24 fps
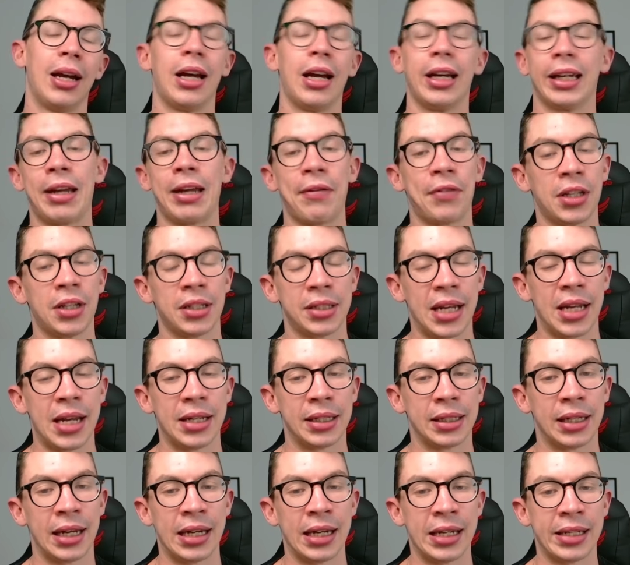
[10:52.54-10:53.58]
given the
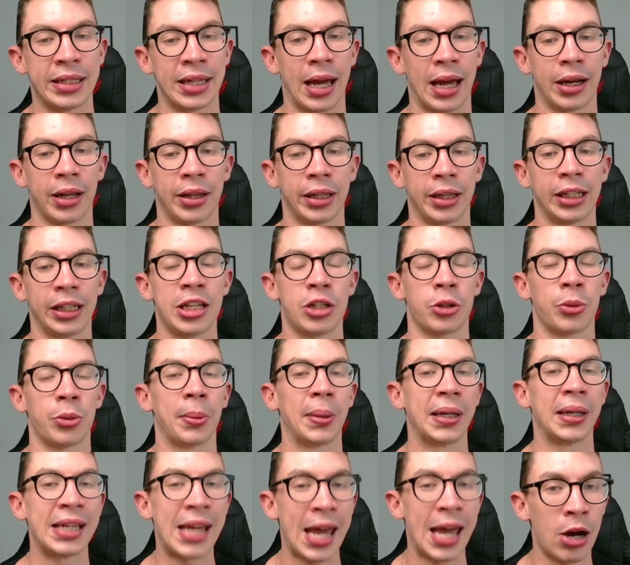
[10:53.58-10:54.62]
season he's had, I think he's going
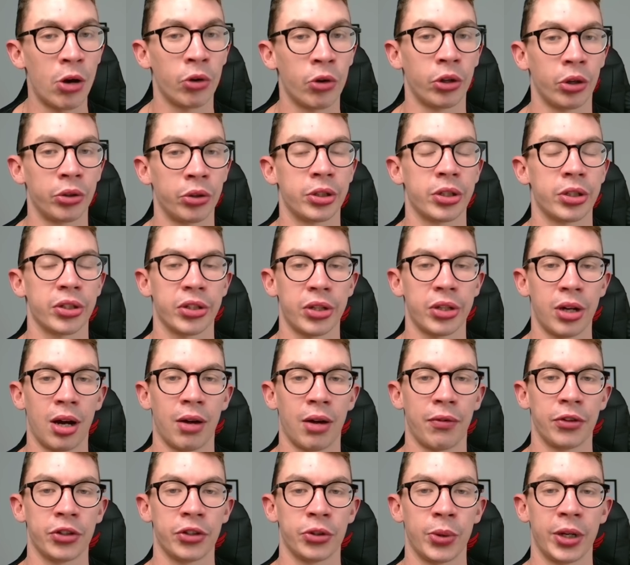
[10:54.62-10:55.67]
to be nailed on to start
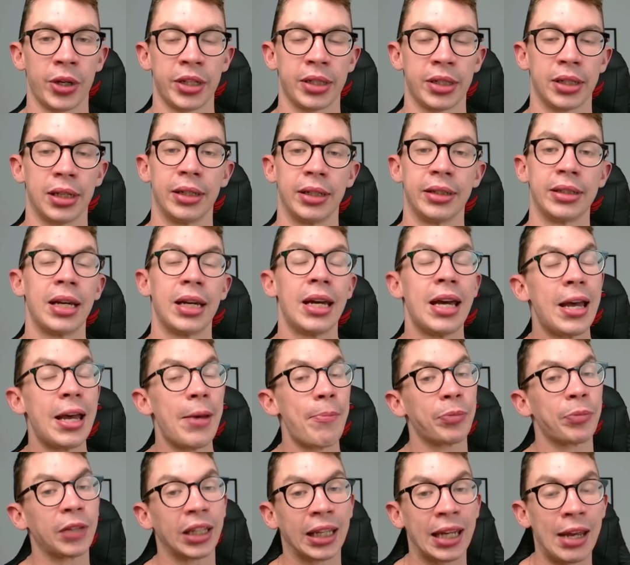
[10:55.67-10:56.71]
for Switzerland.
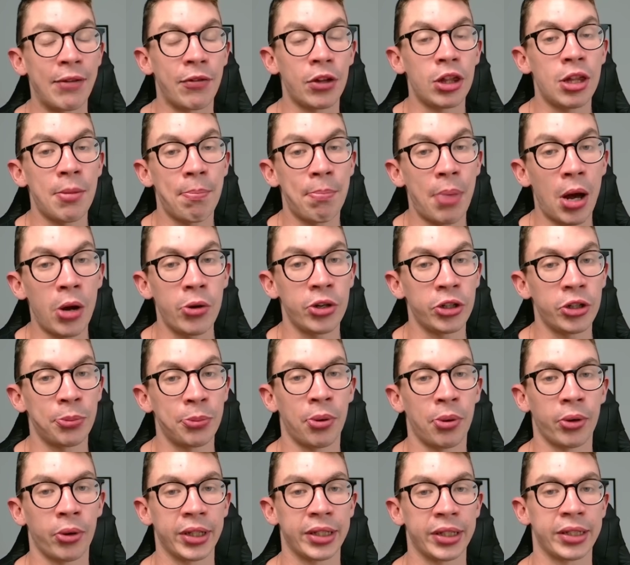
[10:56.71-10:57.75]
Given the bonus
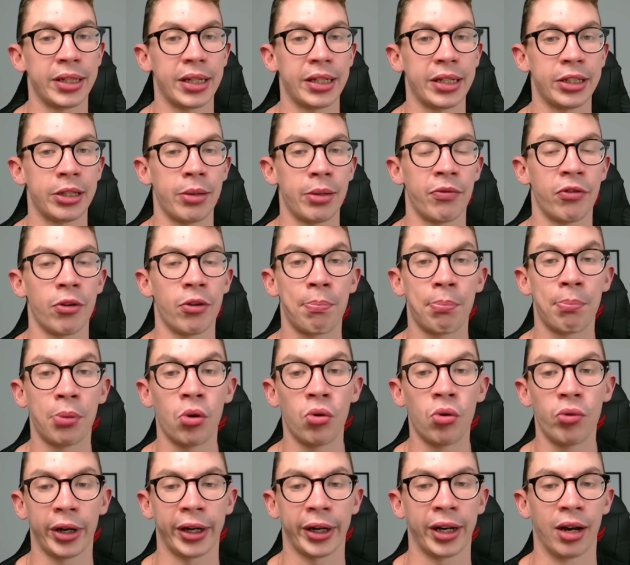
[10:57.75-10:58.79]
point system for
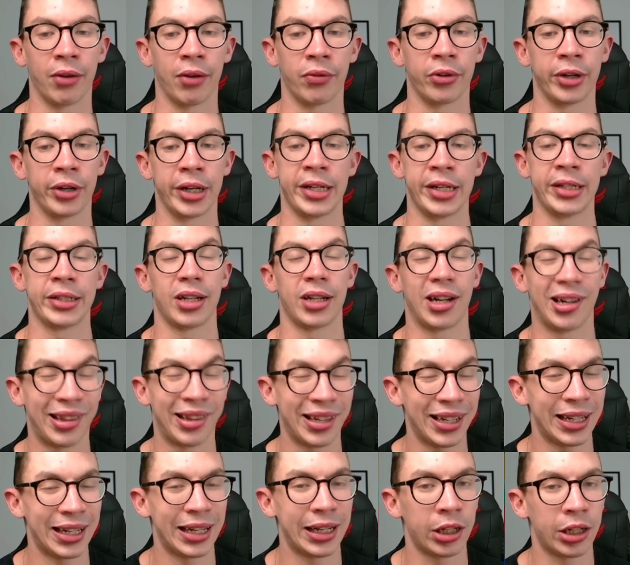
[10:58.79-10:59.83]
ball recoveries, I
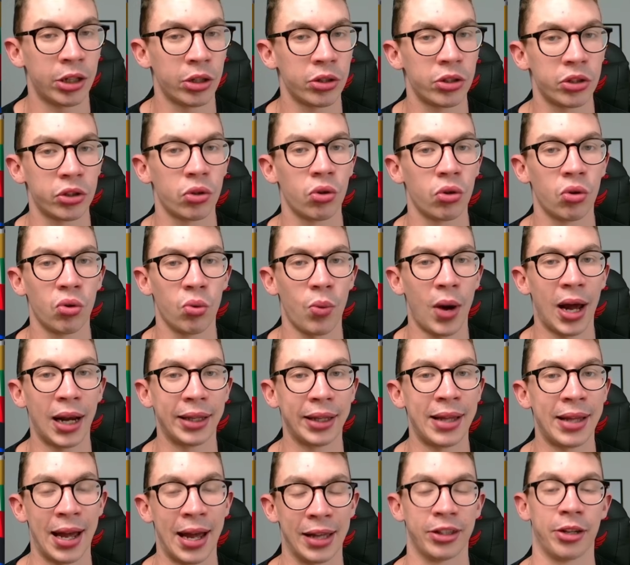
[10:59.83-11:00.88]
think he could score well in
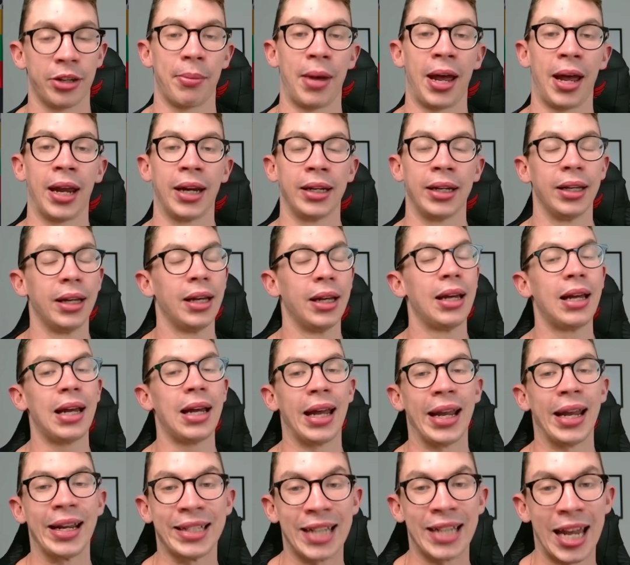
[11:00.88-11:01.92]
that domain.
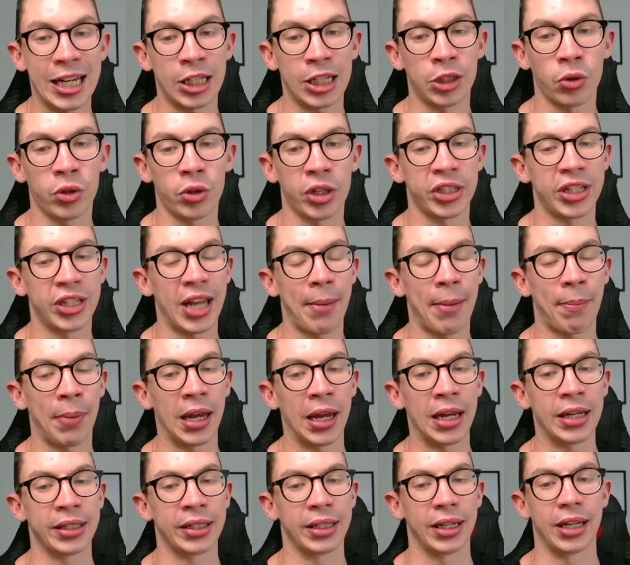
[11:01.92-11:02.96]
He takes all the set
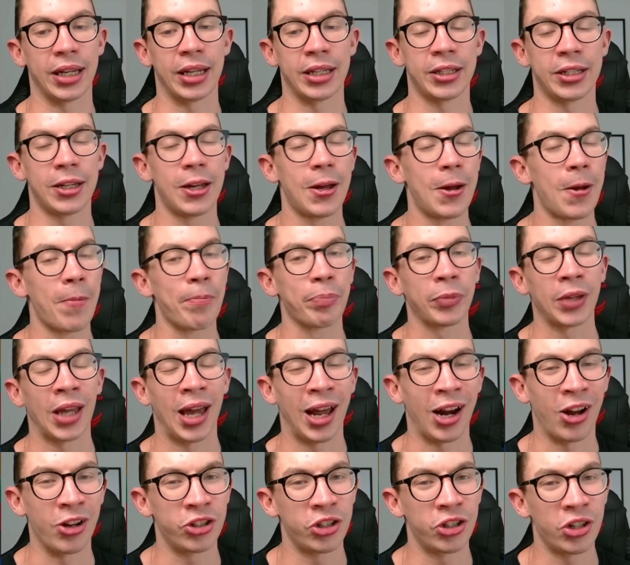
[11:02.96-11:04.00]
pieces.
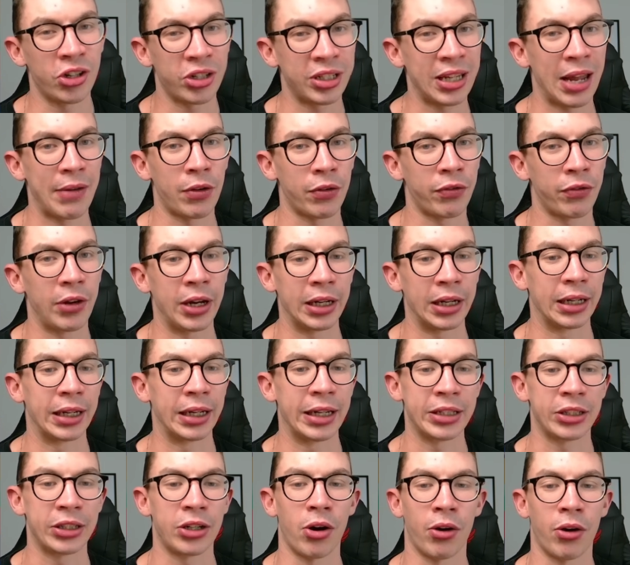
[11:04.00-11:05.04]
I just have a feeling
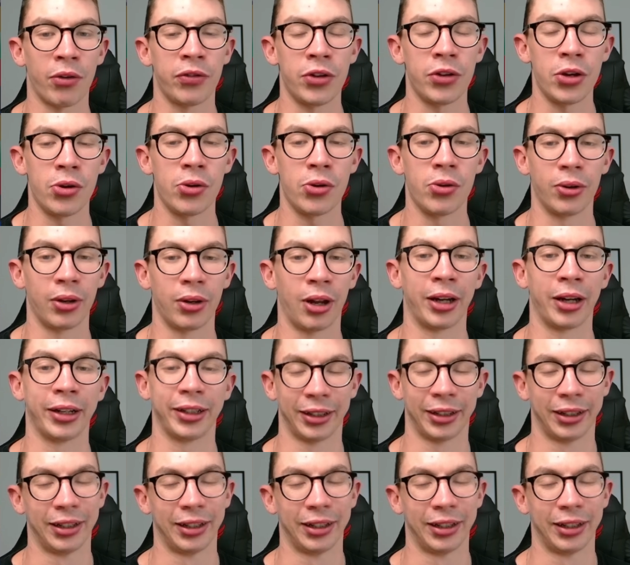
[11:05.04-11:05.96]
he's got a few like